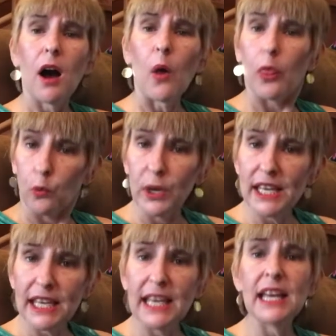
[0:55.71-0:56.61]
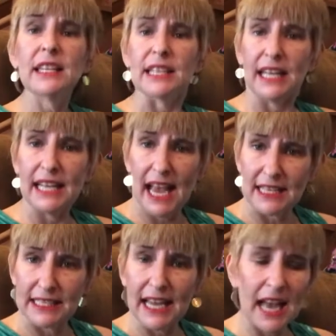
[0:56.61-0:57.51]
on the weekends and he
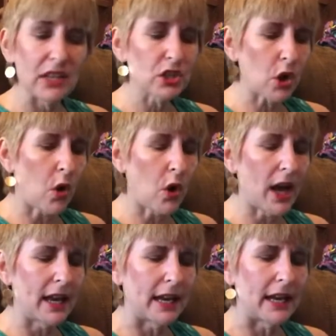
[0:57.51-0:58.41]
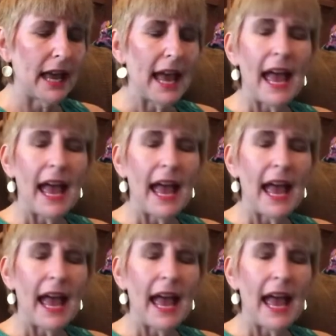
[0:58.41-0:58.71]
has guests on and